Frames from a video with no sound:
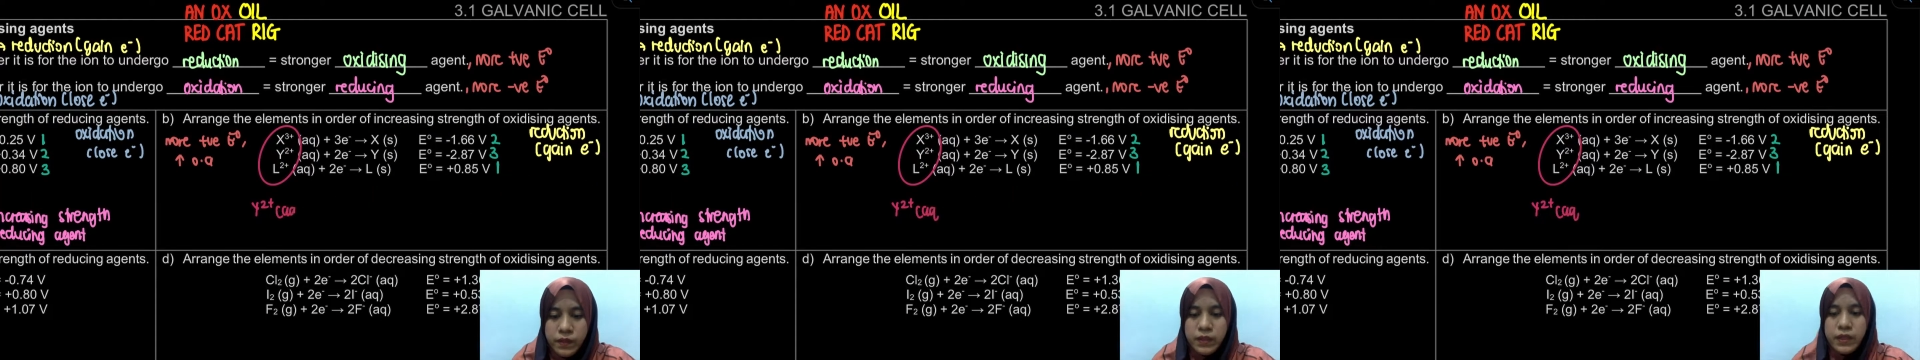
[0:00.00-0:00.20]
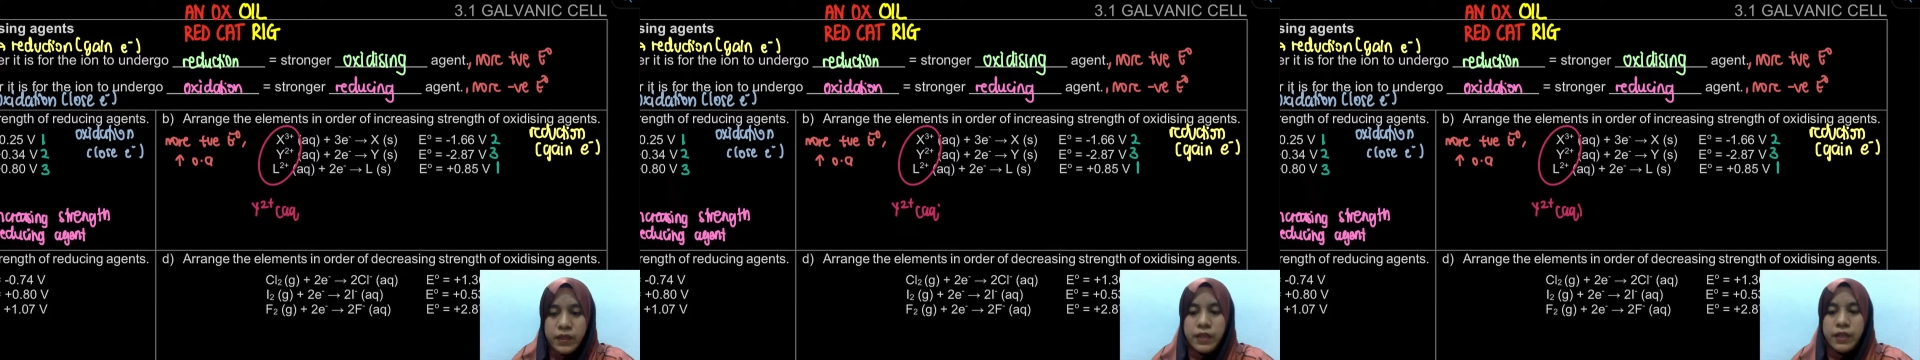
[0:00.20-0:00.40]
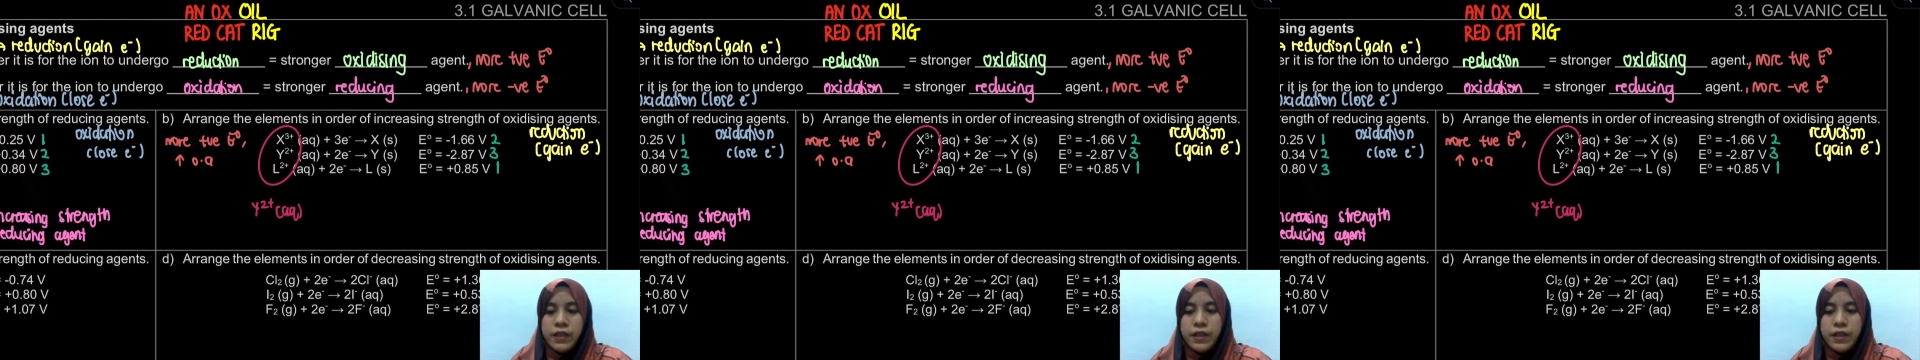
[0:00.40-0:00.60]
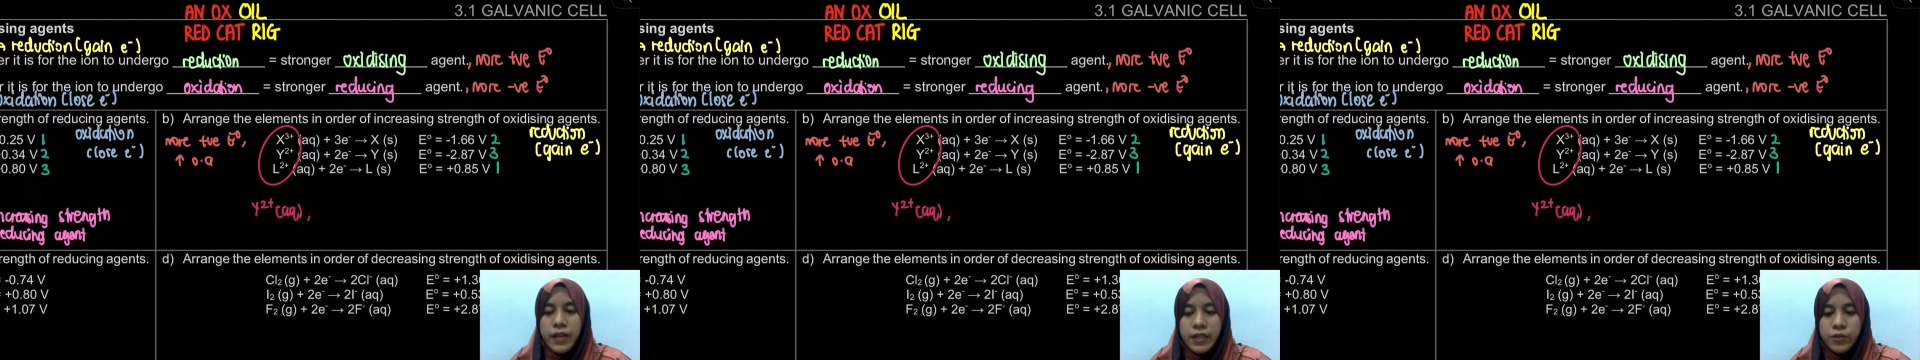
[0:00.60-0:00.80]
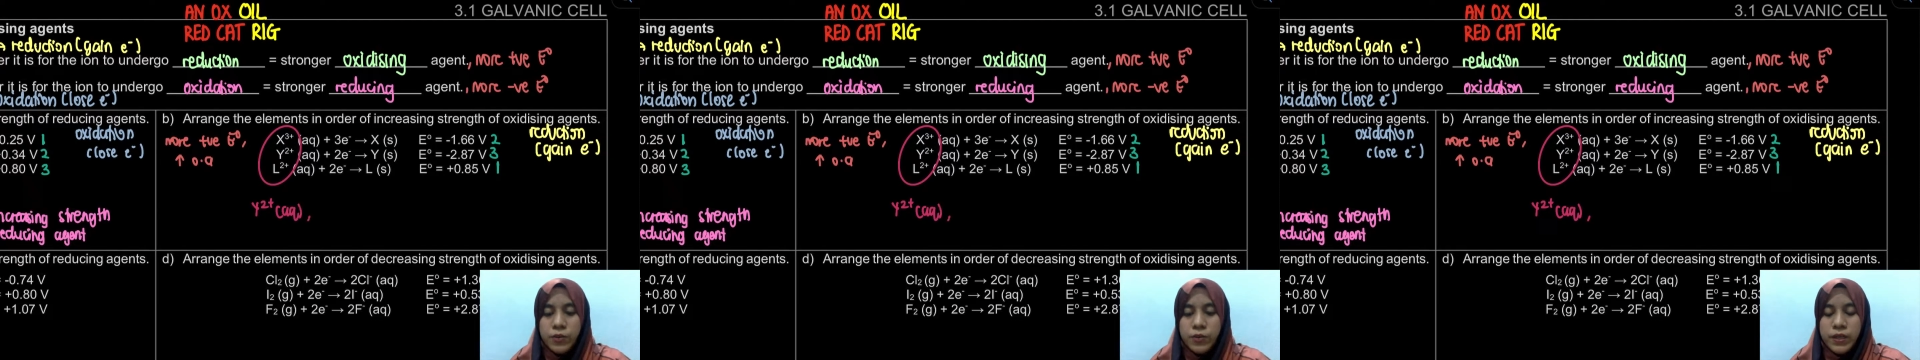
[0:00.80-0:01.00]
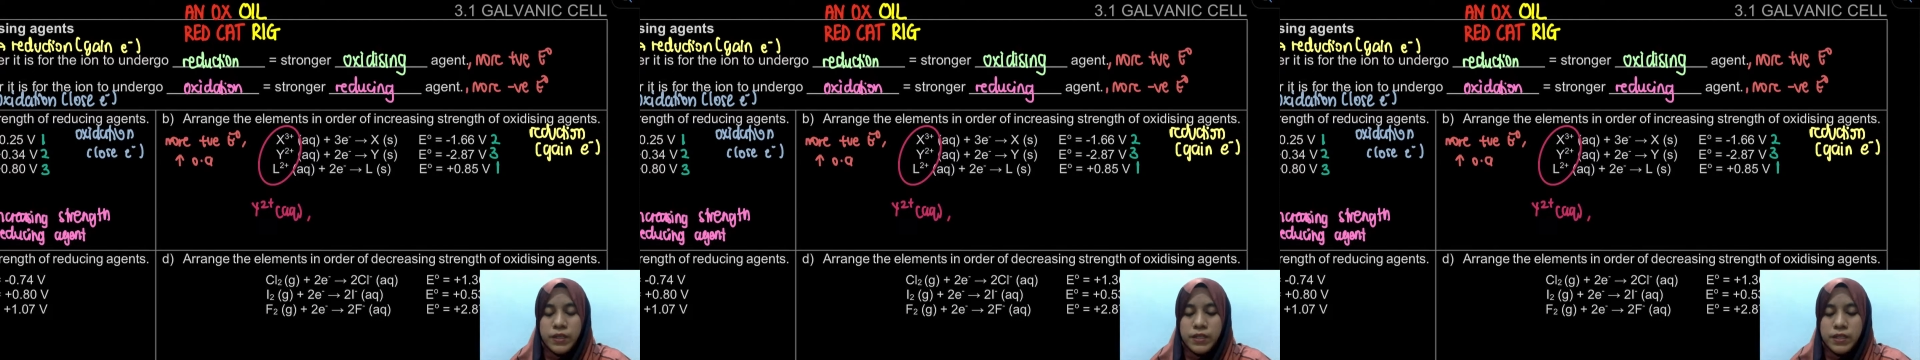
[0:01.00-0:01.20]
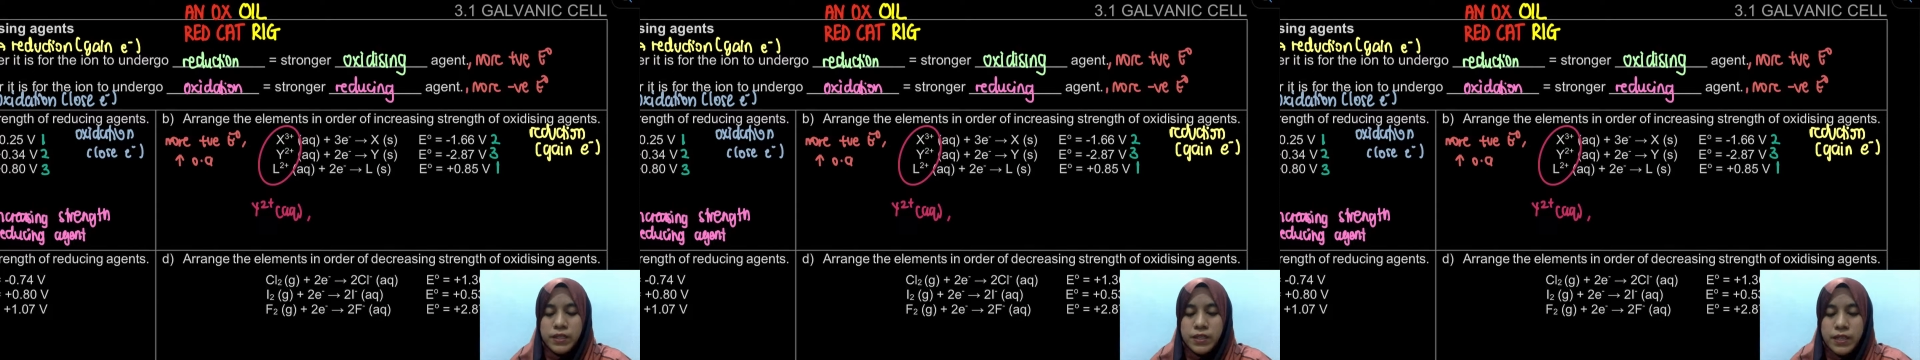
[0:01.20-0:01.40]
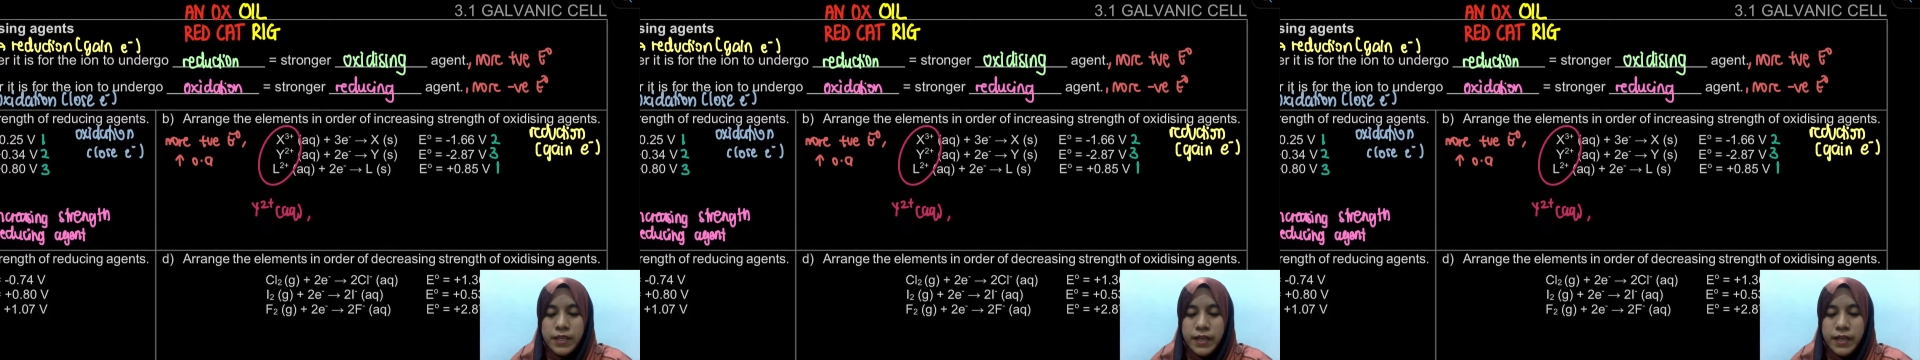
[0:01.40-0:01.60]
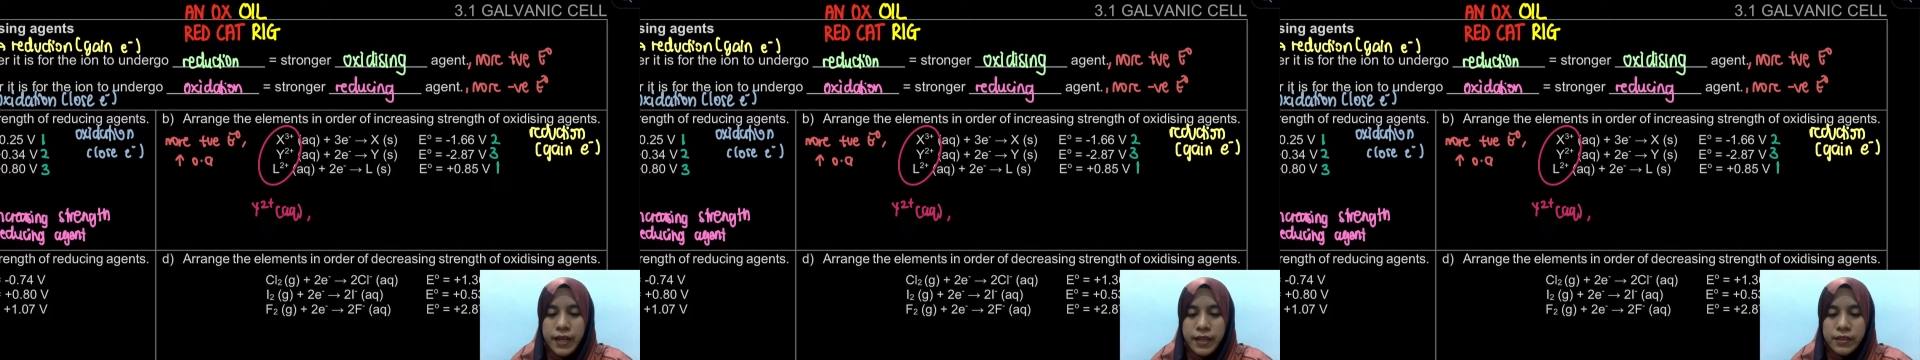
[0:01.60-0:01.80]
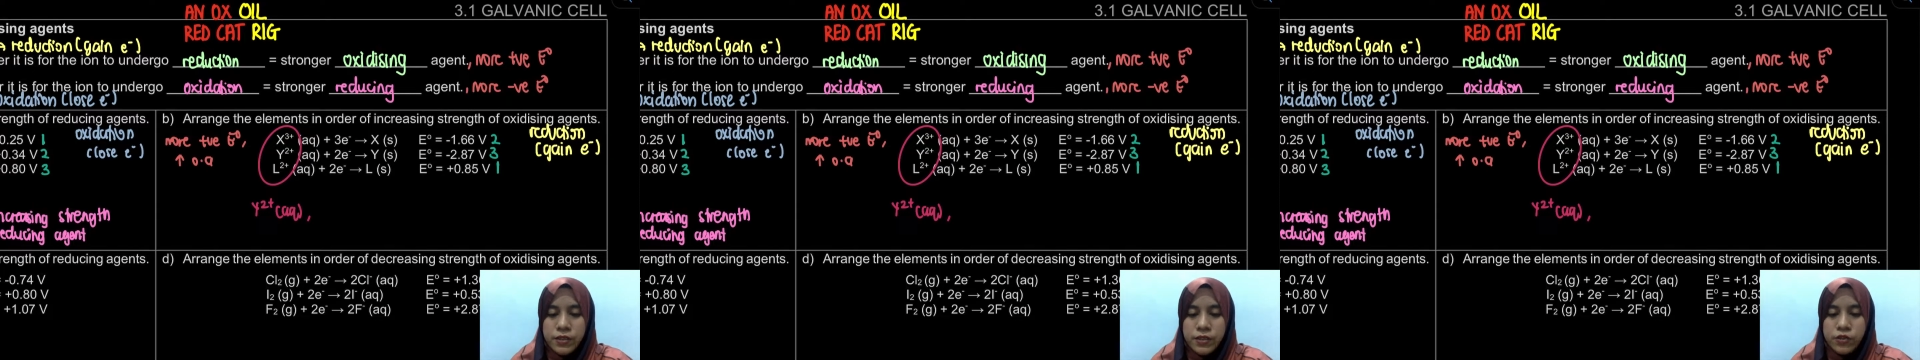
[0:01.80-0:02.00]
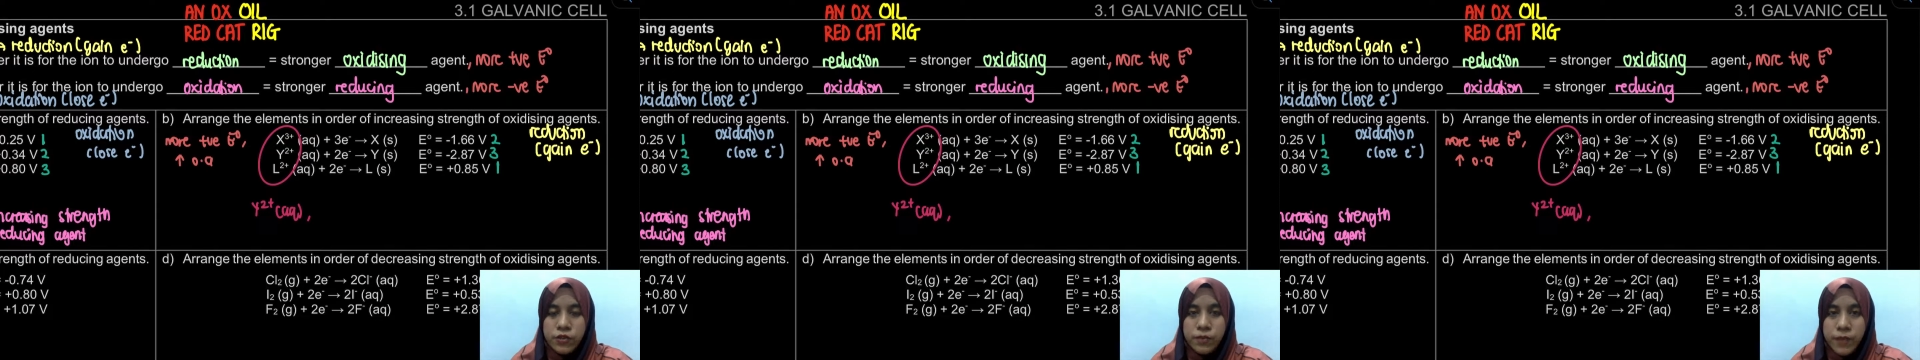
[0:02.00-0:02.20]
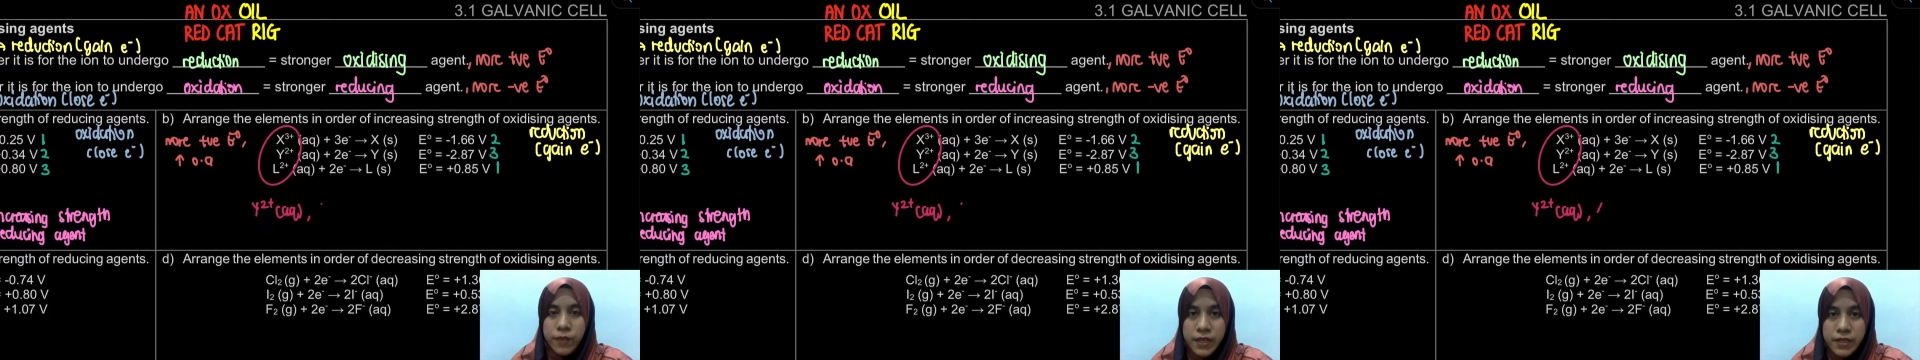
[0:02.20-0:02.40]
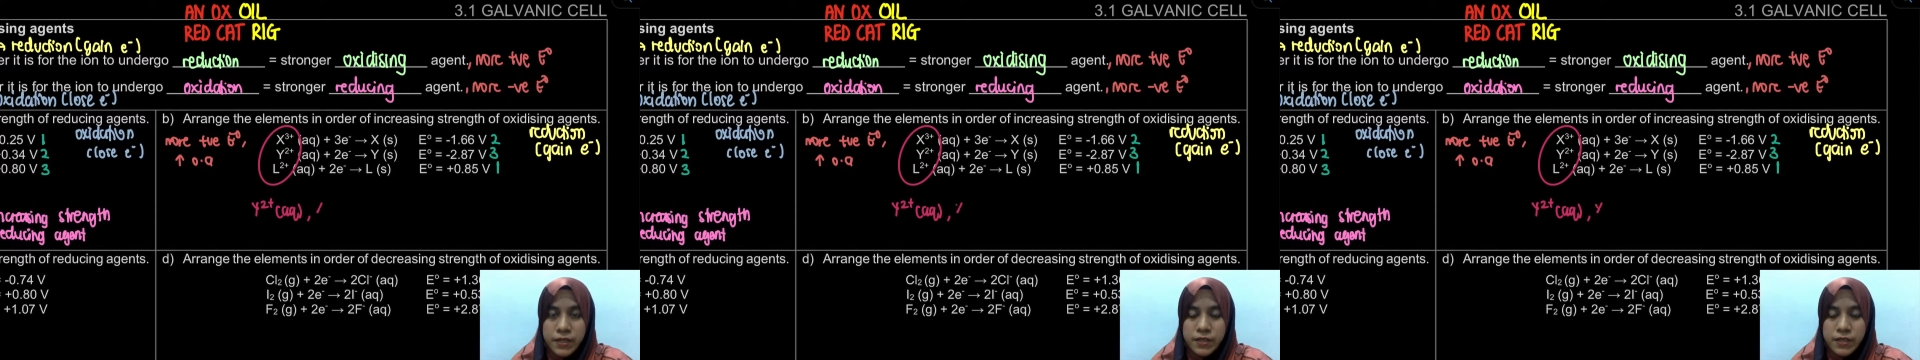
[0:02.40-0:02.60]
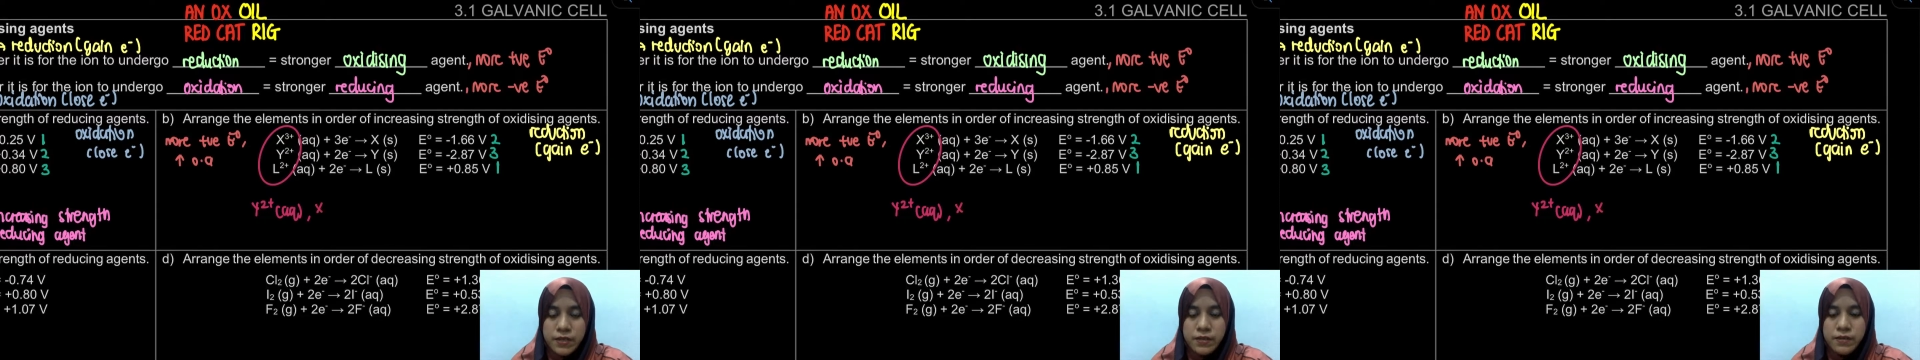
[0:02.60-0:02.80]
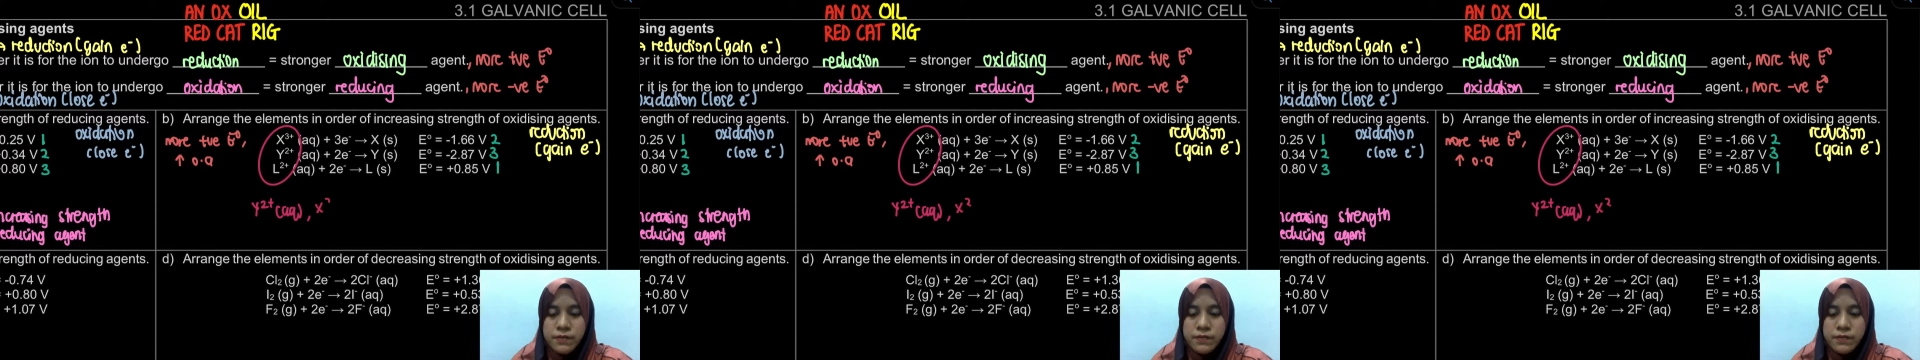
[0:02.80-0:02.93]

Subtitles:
Okay, the next one is actually X3 plus.